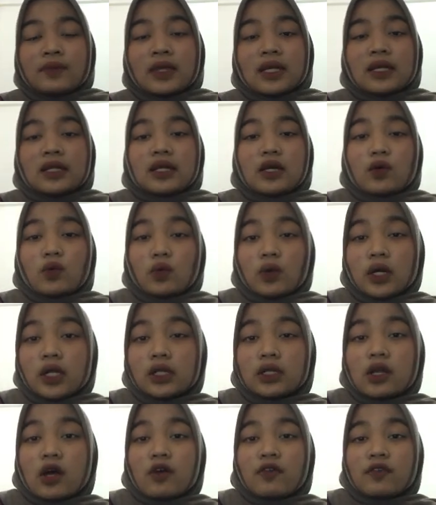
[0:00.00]
the
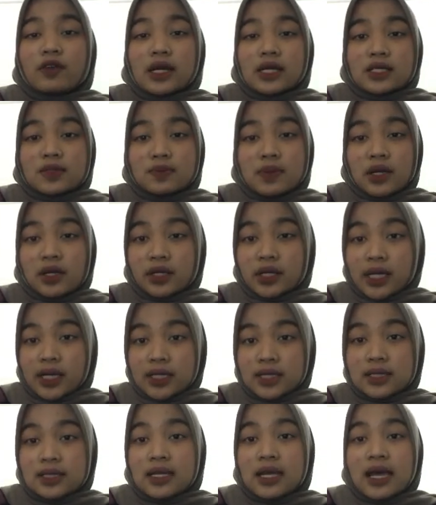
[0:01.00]
world of
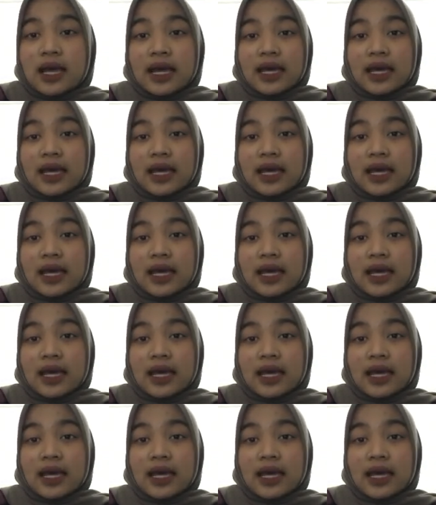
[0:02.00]
experience